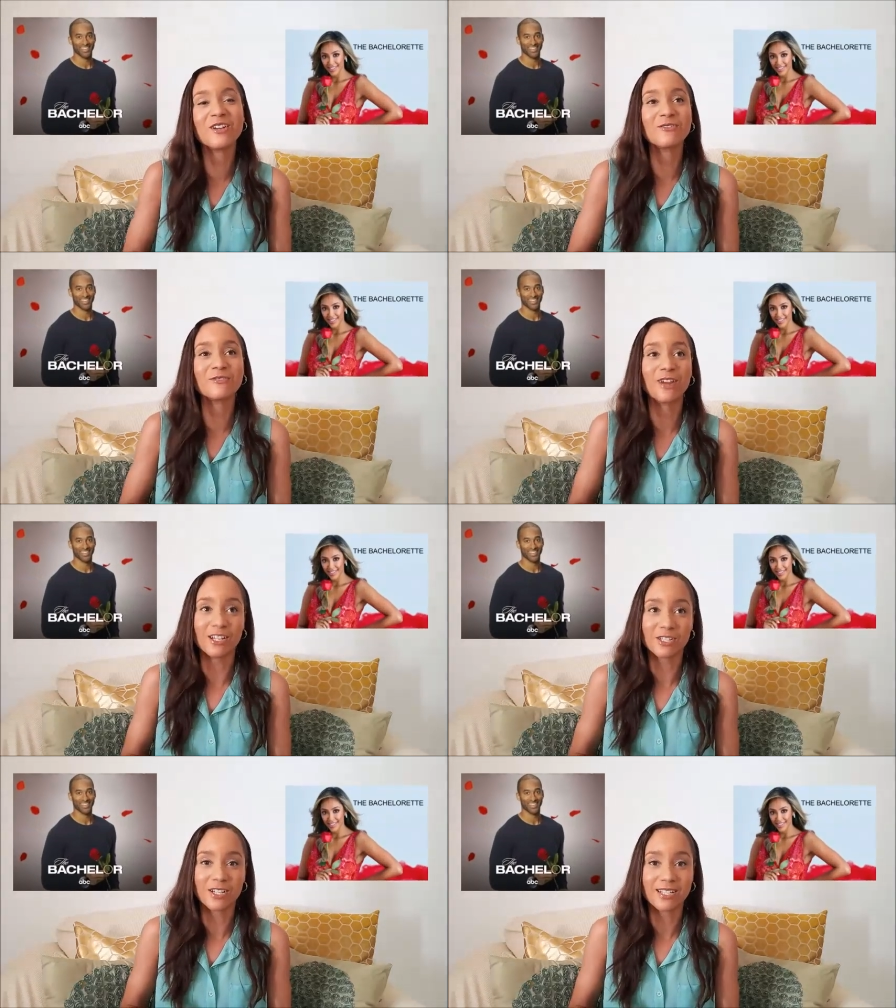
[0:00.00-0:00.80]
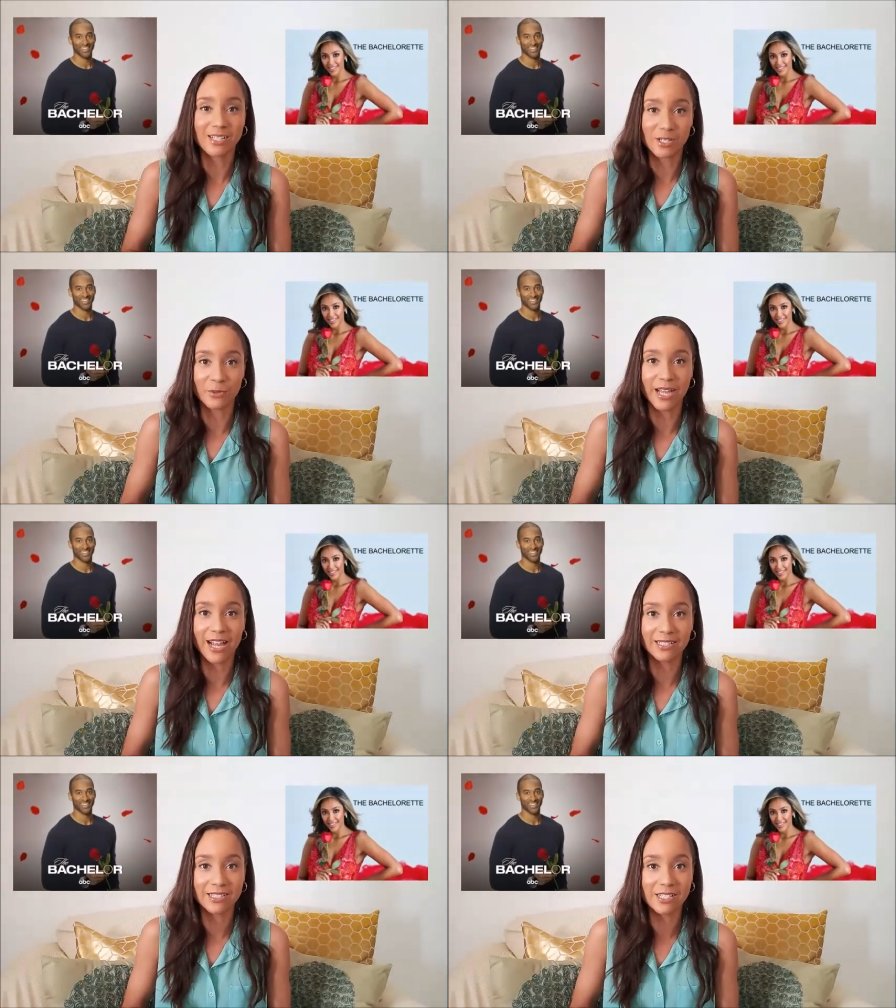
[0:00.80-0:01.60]
franchise is a
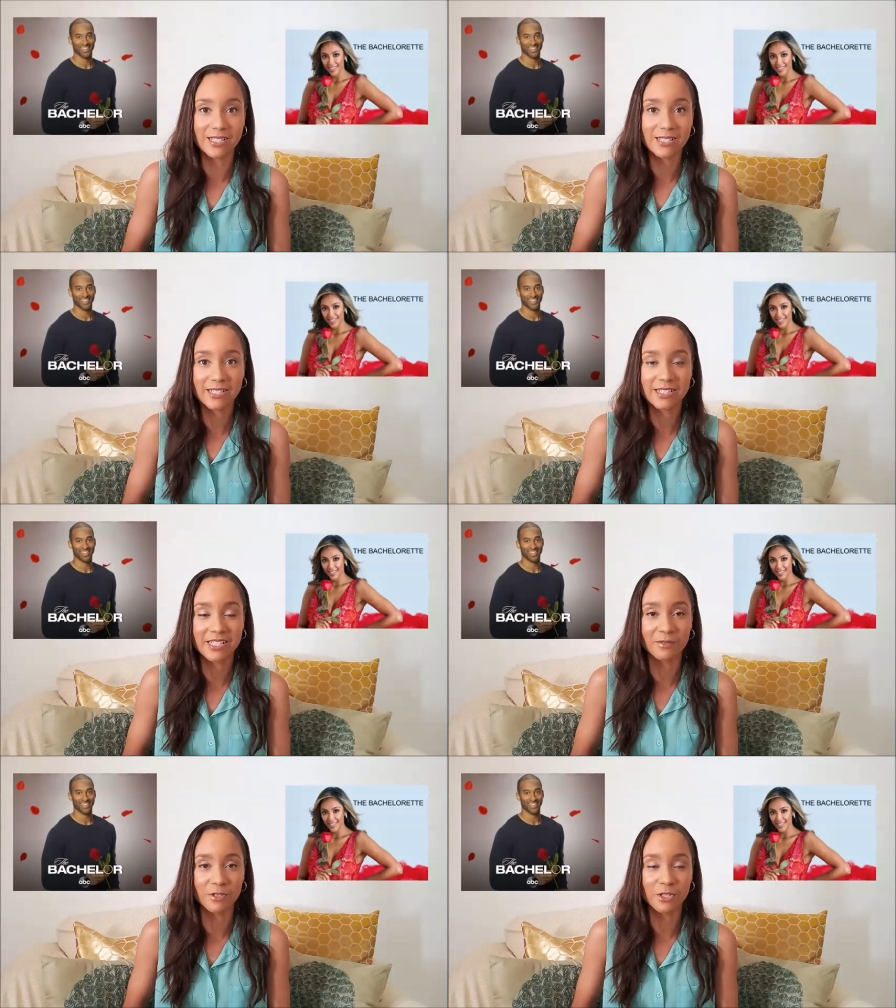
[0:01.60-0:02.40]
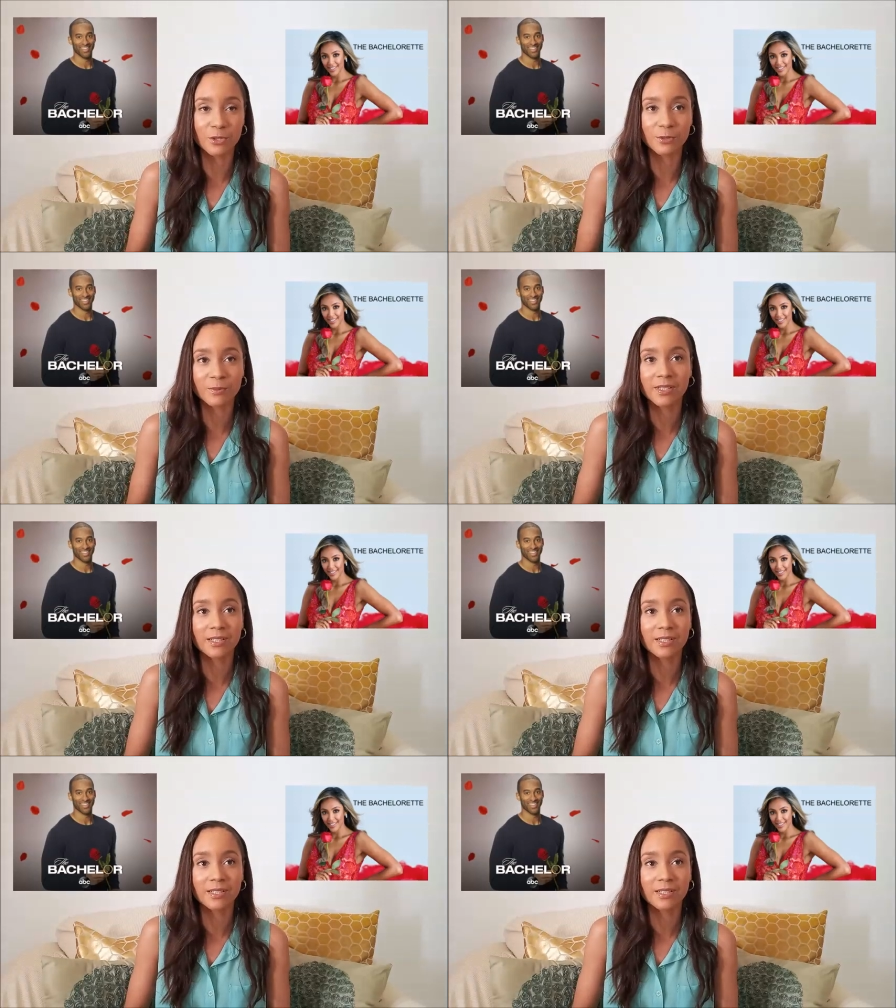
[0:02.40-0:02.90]
reality T V show,